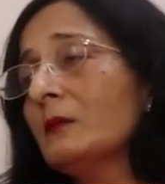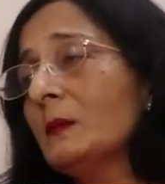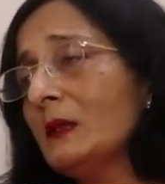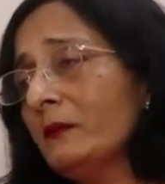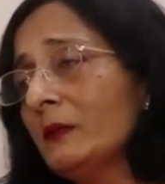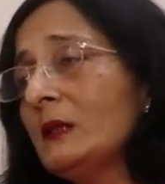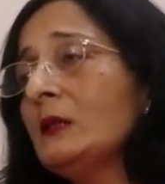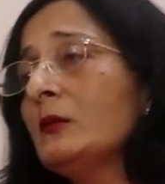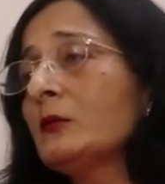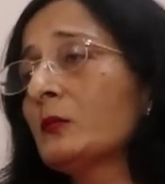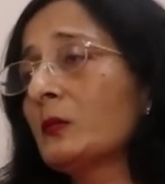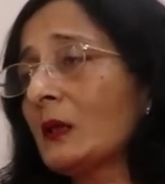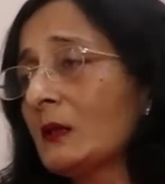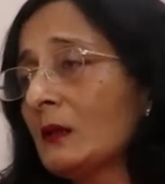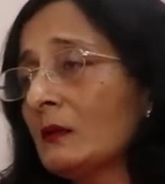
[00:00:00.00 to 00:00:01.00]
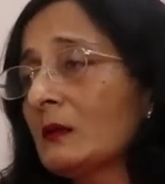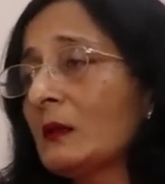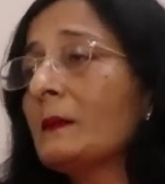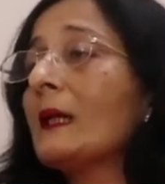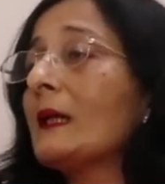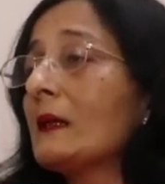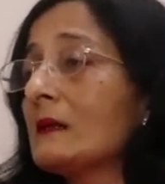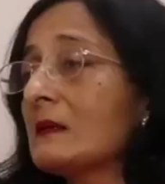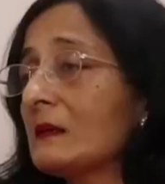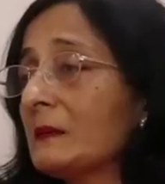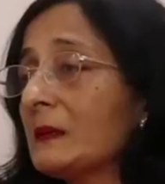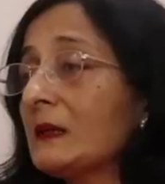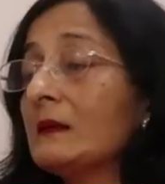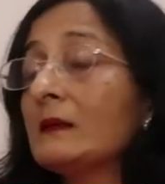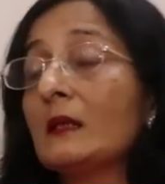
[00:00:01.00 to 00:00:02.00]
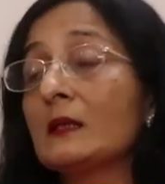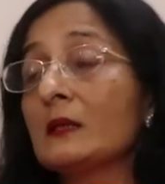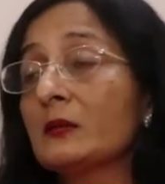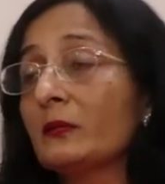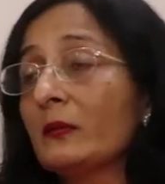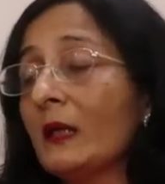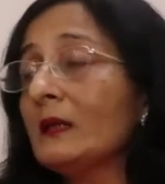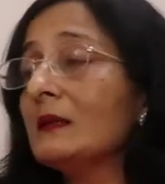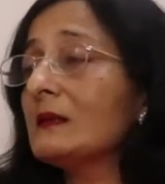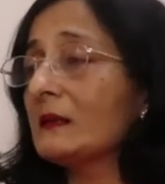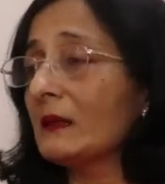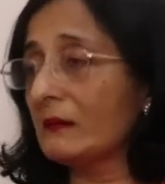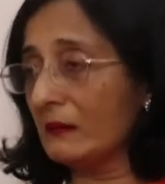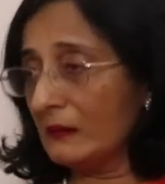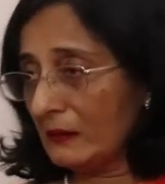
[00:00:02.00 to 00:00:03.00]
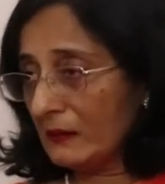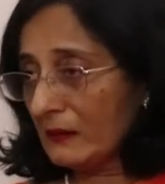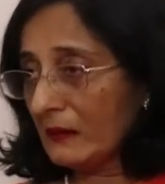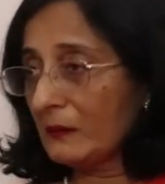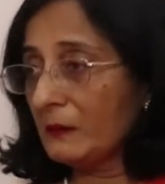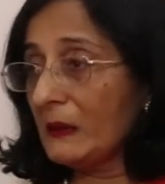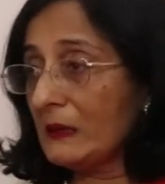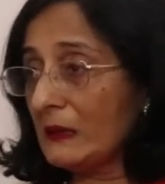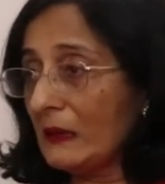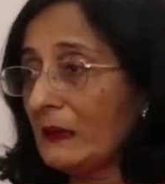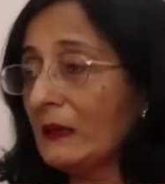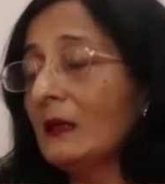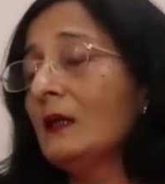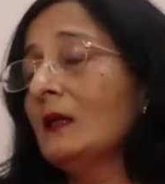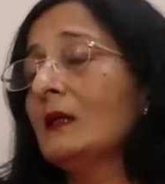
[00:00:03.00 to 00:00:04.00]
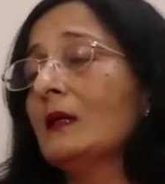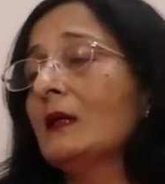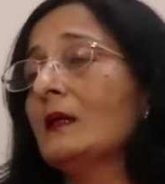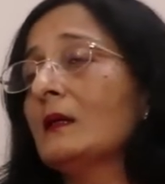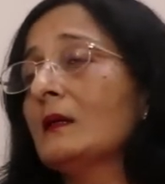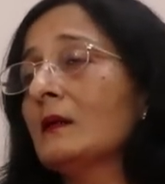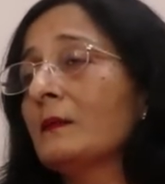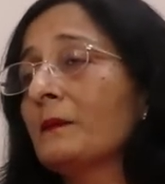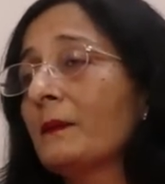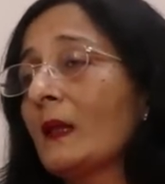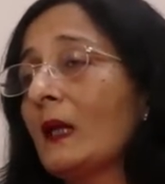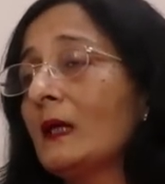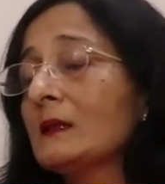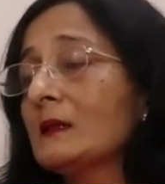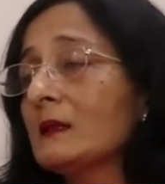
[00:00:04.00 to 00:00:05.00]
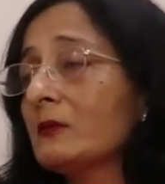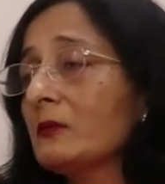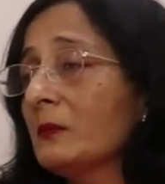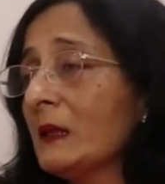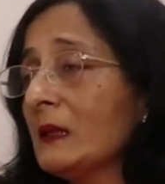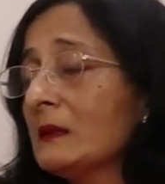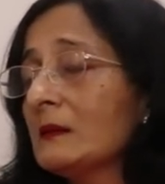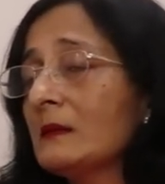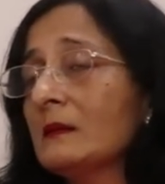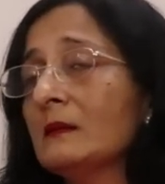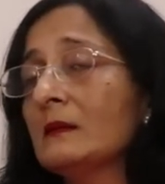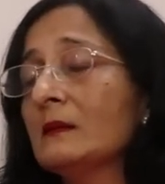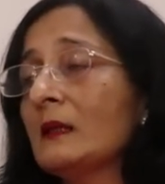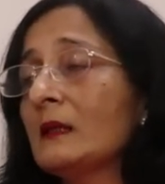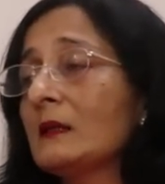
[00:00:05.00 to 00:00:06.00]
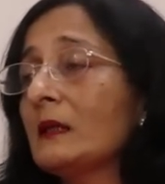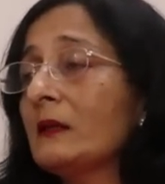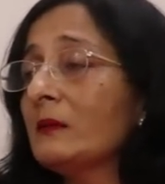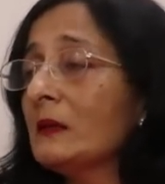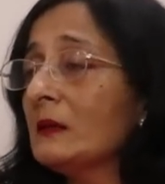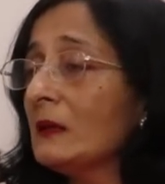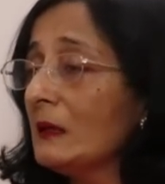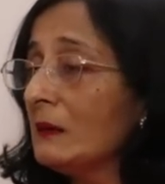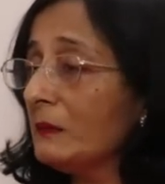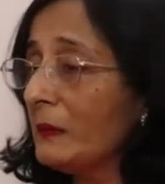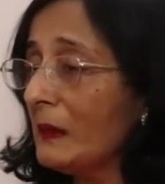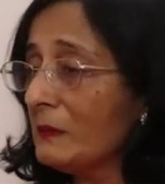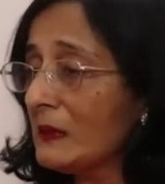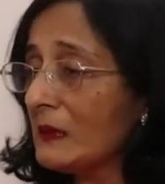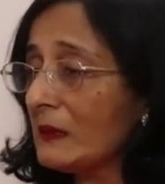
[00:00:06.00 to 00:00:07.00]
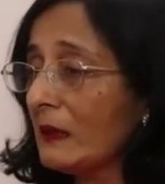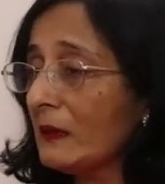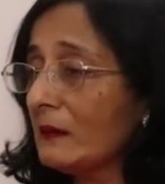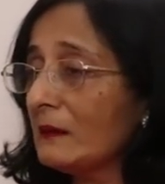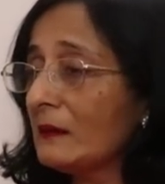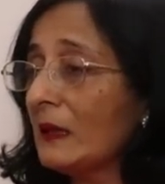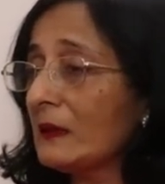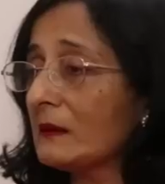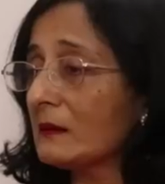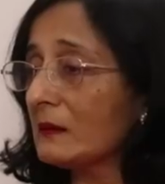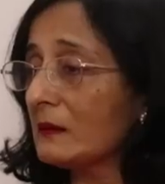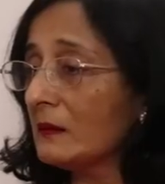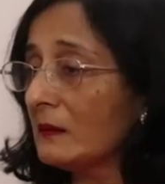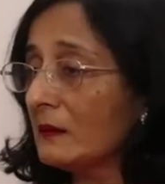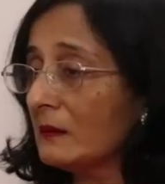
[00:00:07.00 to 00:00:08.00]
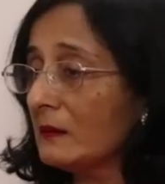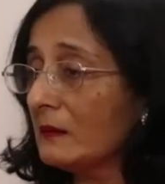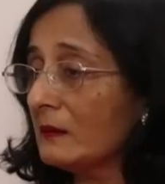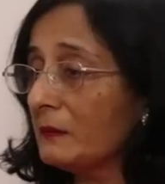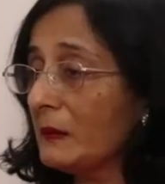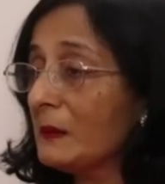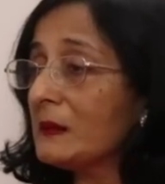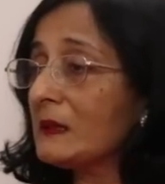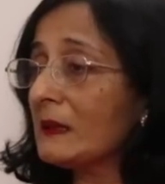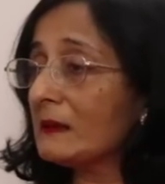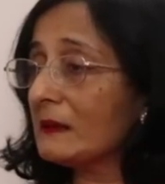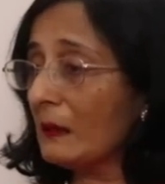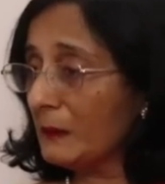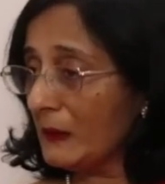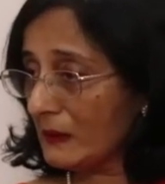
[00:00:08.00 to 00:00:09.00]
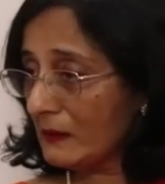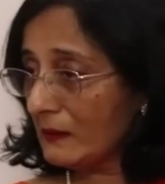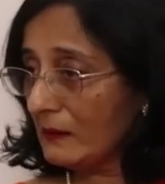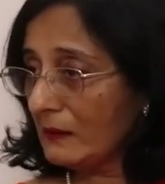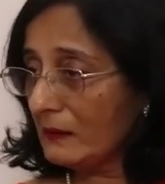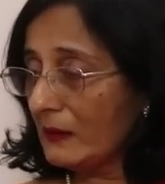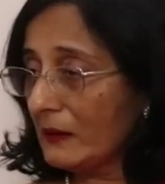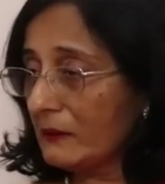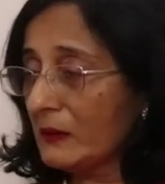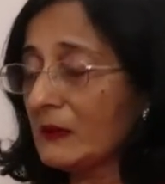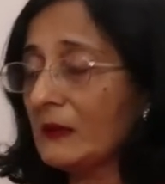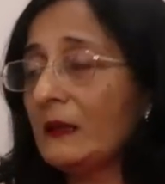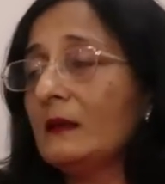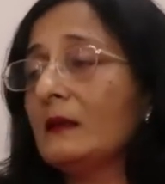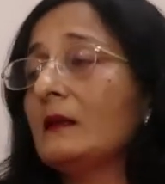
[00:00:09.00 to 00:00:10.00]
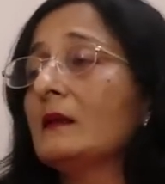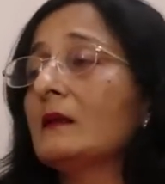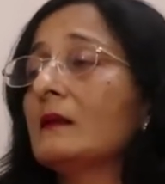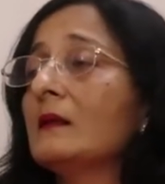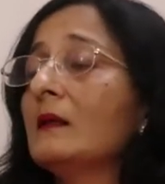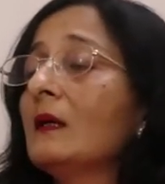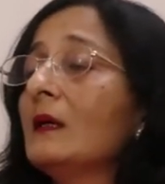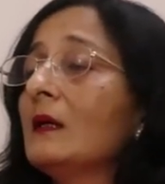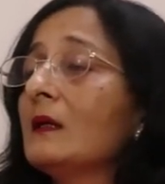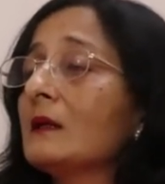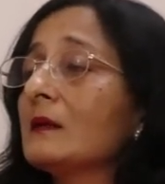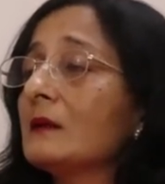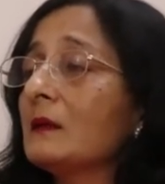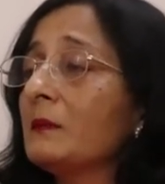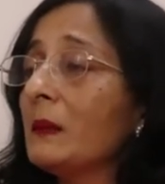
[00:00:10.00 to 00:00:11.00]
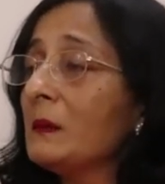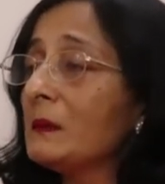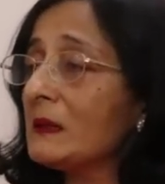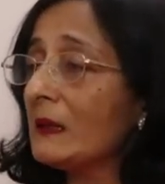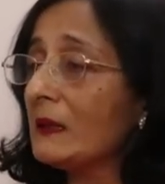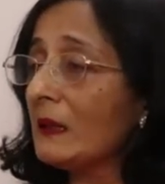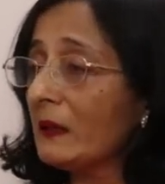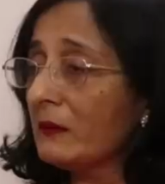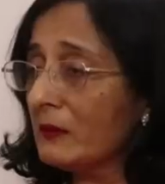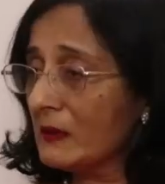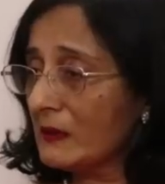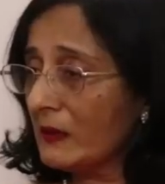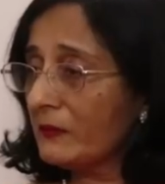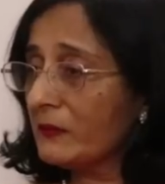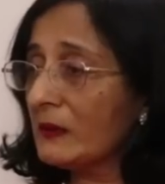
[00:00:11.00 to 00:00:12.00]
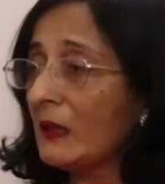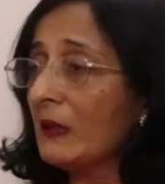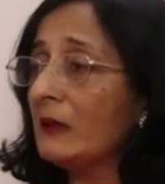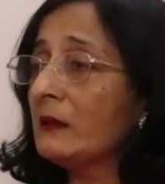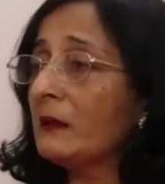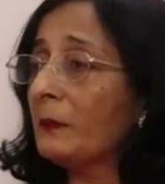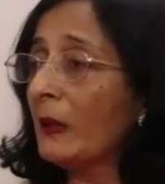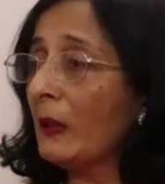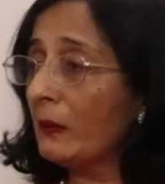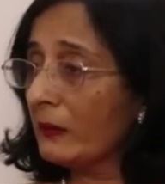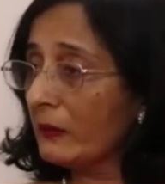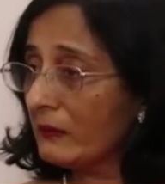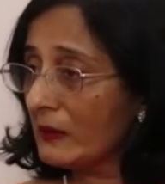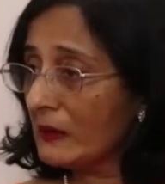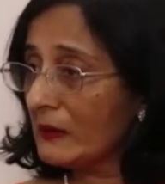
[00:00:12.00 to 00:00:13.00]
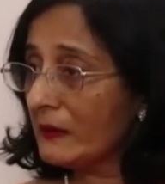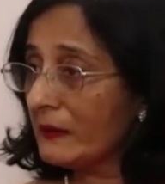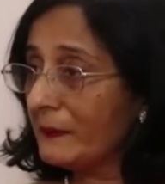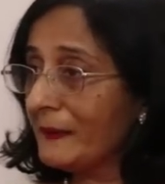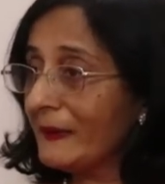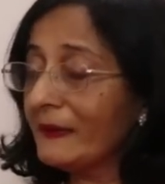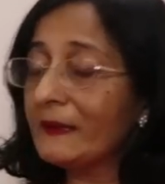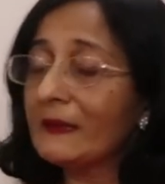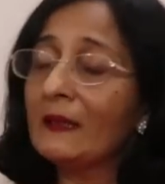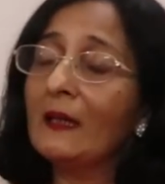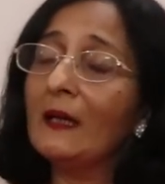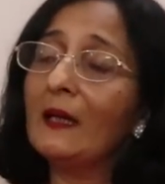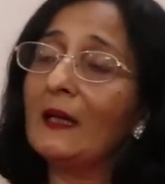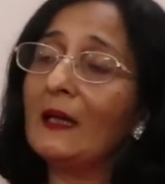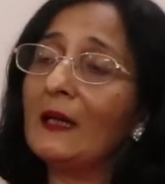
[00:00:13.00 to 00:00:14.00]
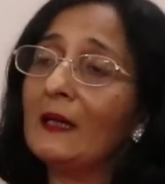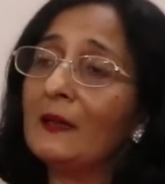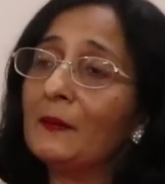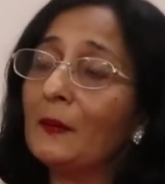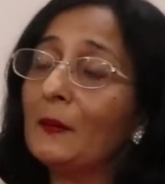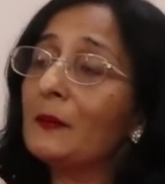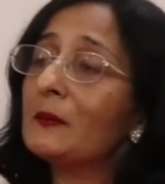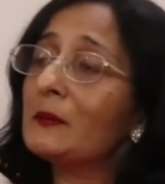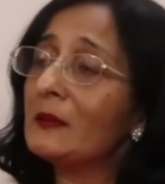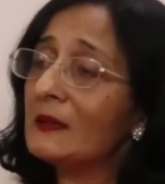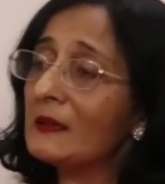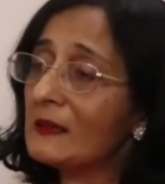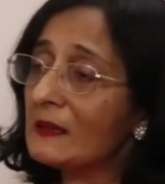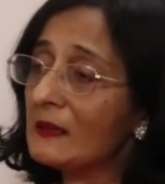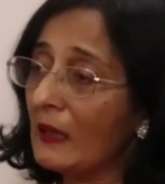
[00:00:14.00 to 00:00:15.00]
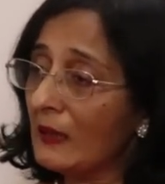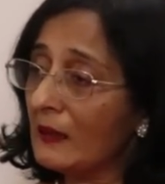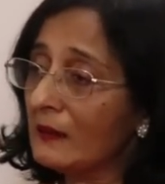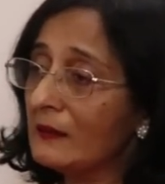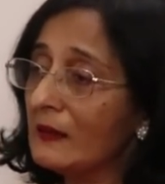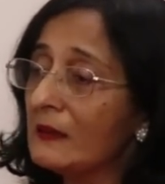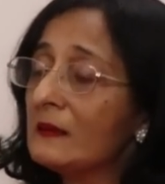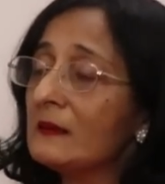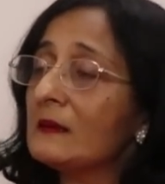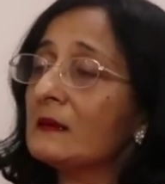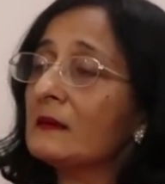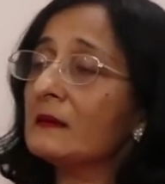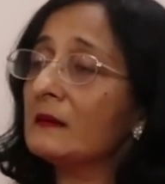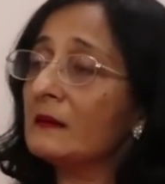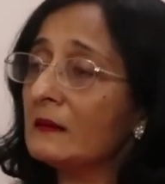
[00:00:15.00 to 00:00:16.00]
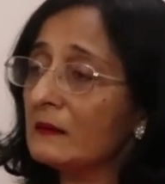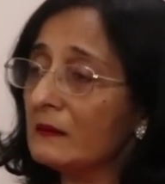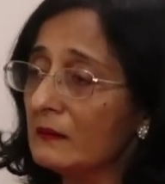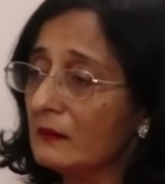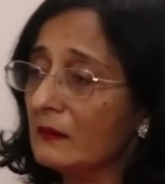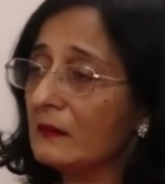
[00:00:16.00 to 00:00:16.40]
But we need to work out the mechanisms, and that is why the secretaries are meeting. And just to mention that even in BIMSTEC, last BIMSTEC summit that was held here, the BIMSTEC countries have signed a power grid agreement, and also under SAARC there is another